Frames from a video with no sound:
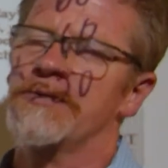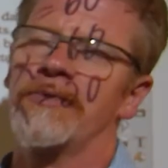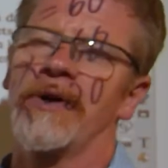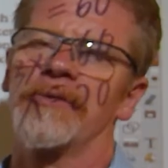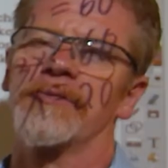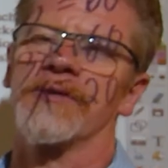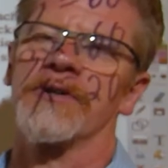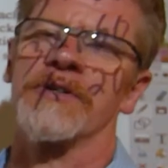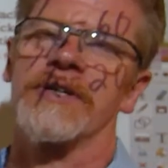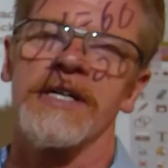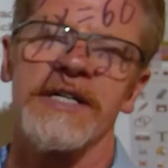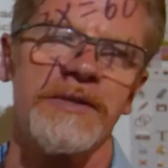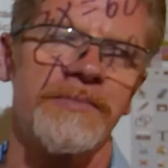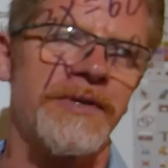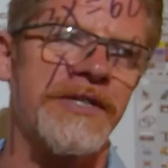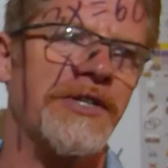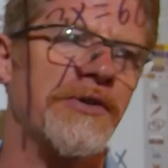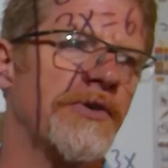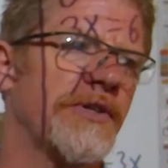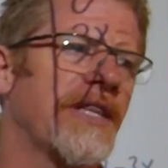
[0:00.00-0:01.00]
what we're going to
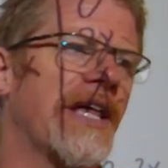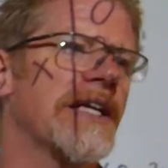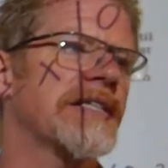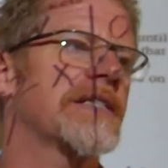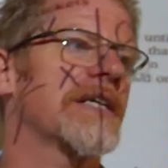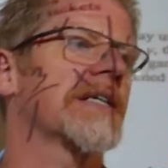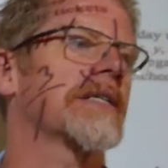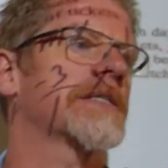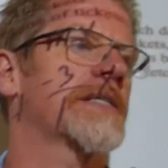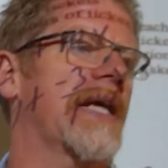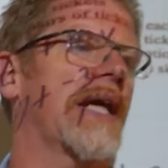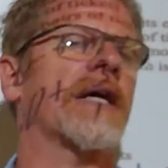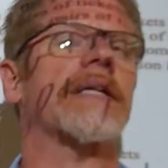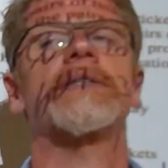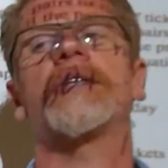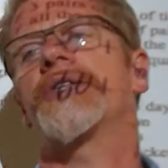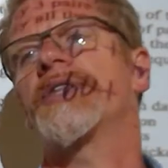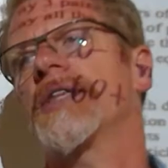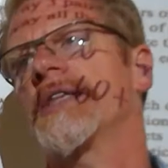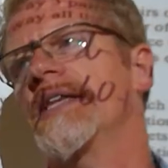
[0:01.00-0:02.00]
be doing. That's
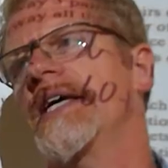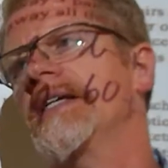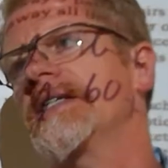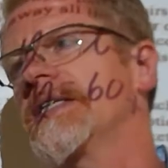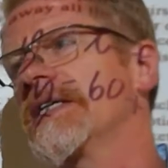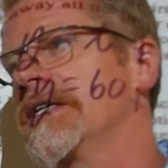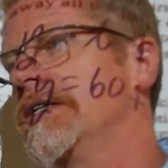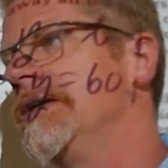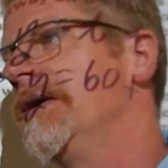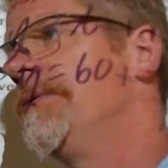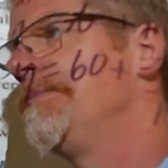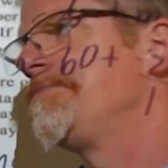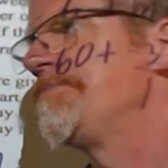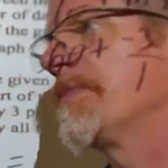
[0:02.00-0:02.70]
exactly the lesson